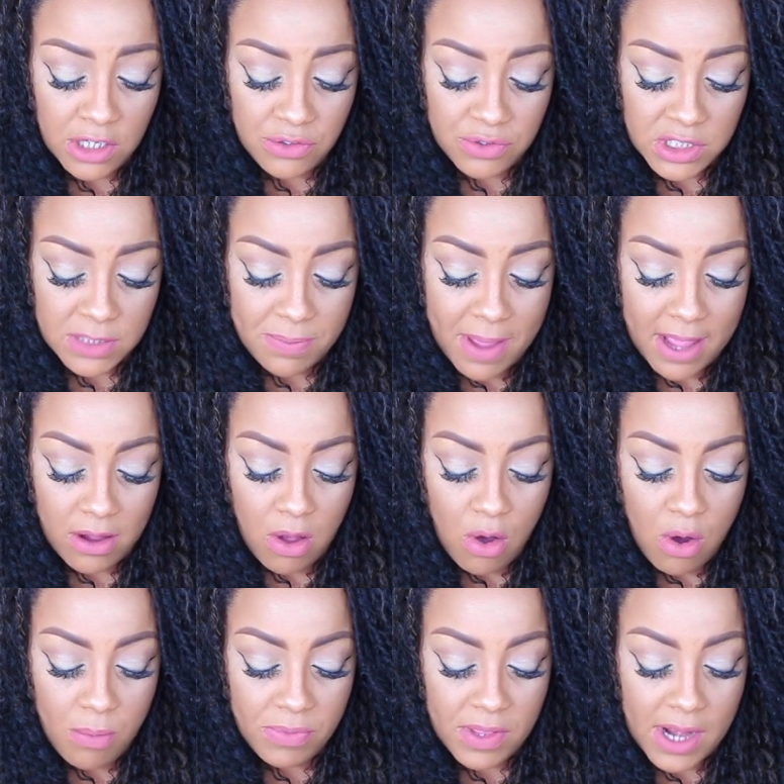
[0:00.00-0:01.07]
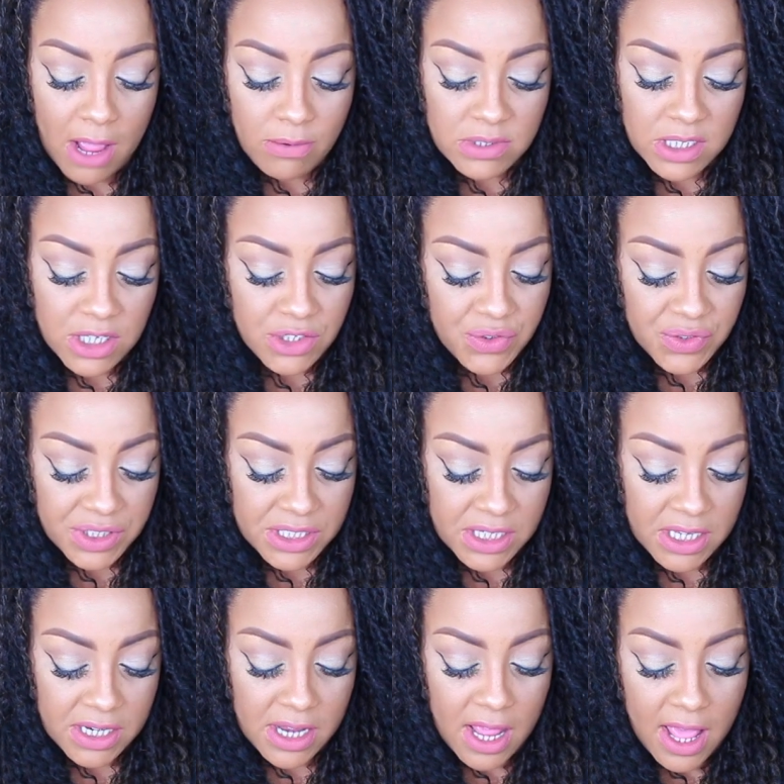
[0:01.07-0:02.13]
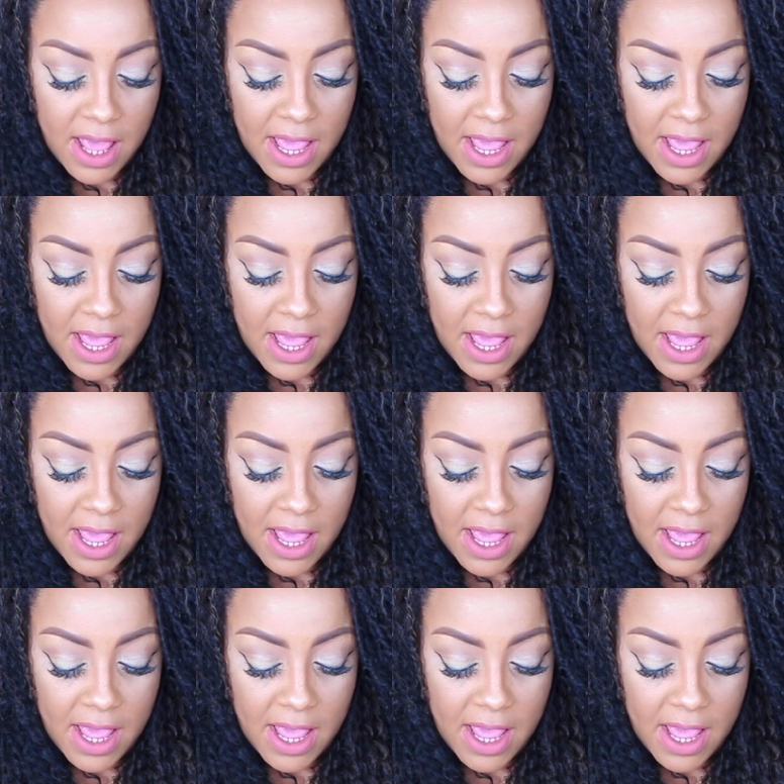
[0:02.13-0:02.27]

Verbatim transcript: interest back home that I was interested in